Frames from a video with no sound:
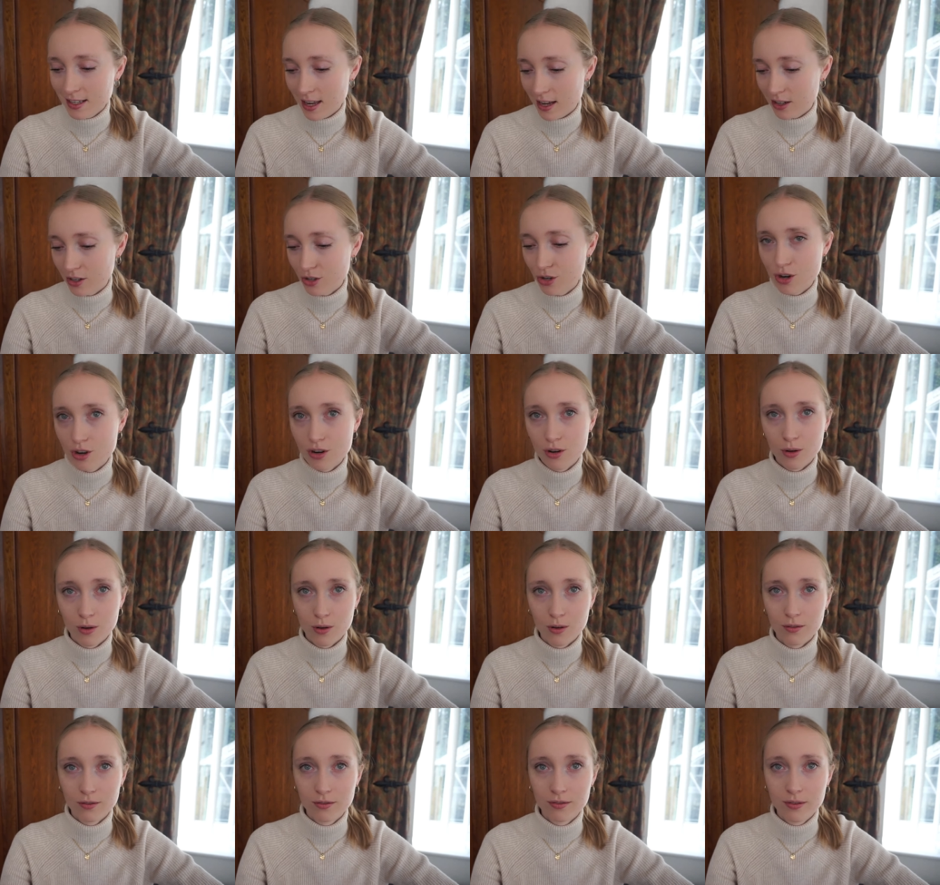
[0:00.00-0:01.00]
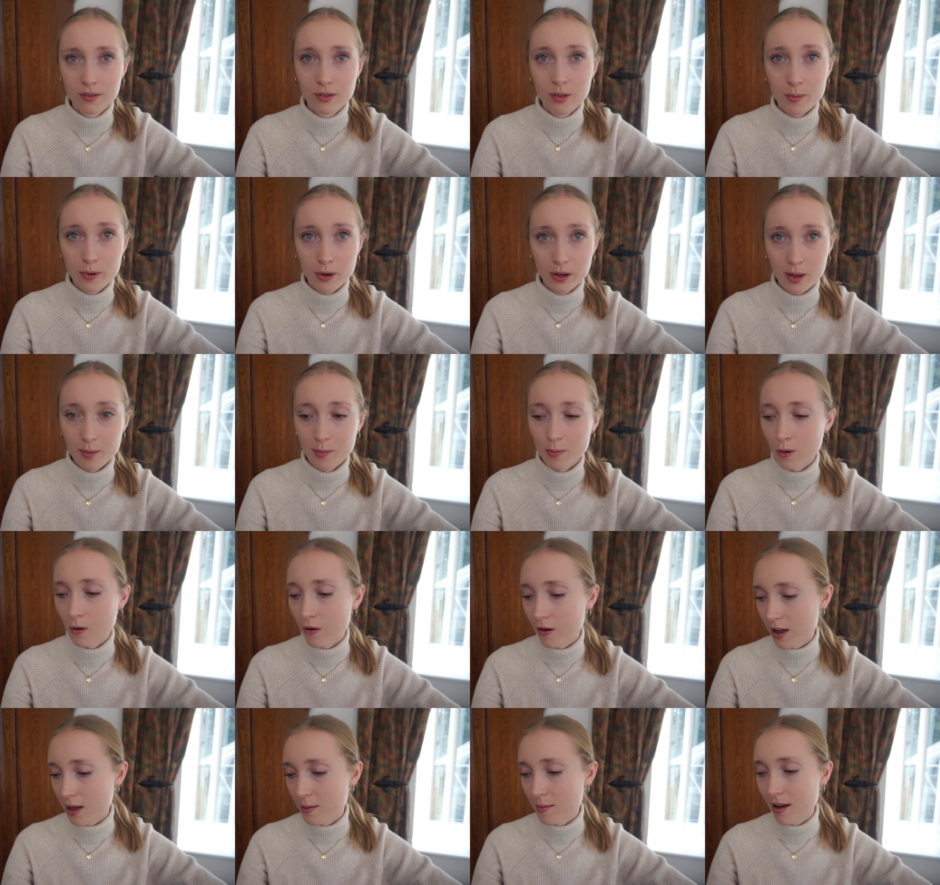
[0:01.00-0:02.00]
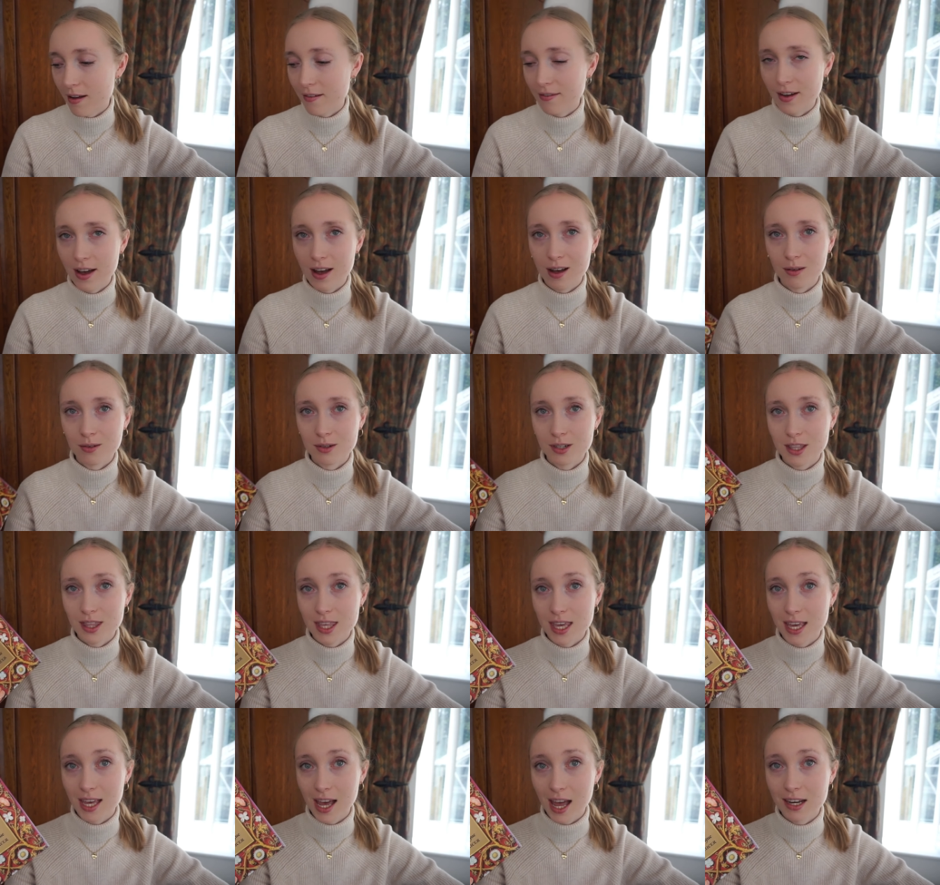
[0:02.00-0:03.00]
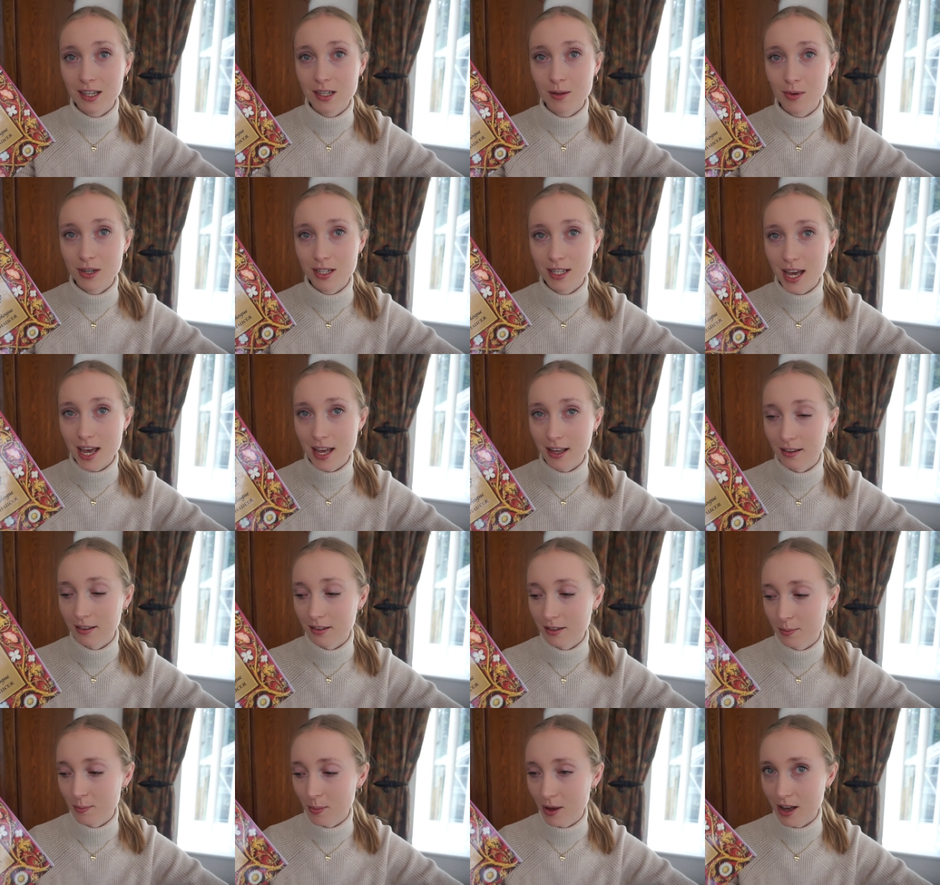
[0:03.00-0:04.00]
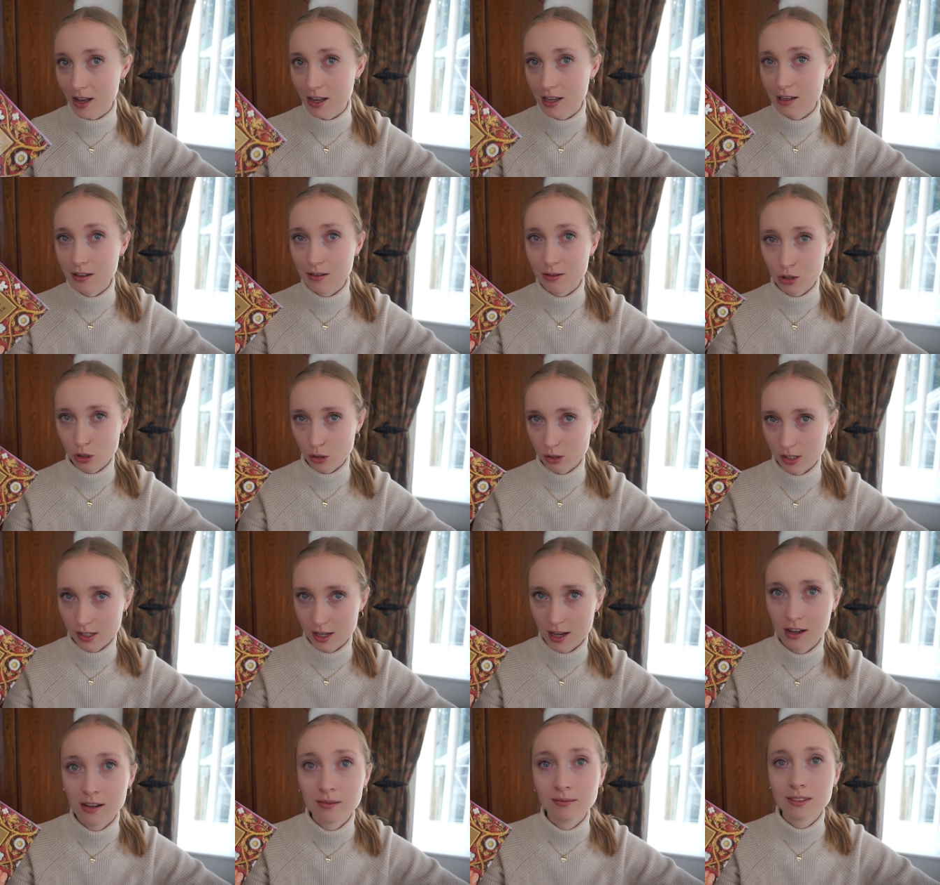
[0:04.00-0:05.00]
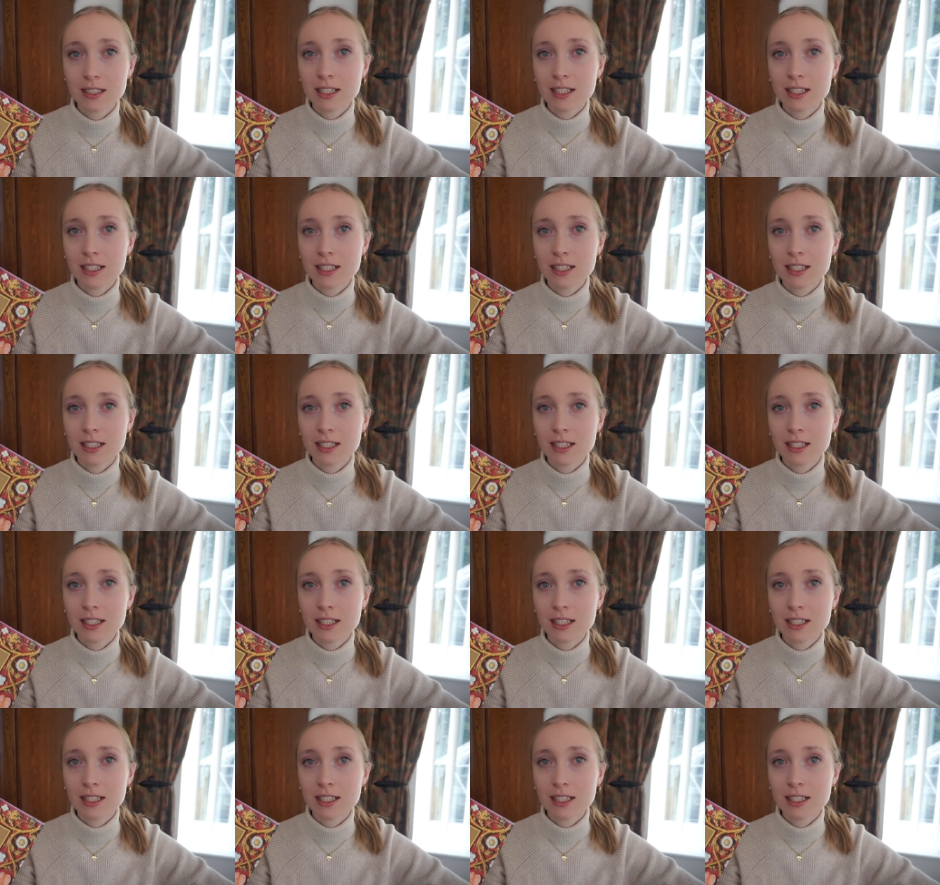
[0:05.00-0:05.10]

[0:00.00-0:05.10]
section of the Book Emporium, I found the Canterbury Tales by Chaucer.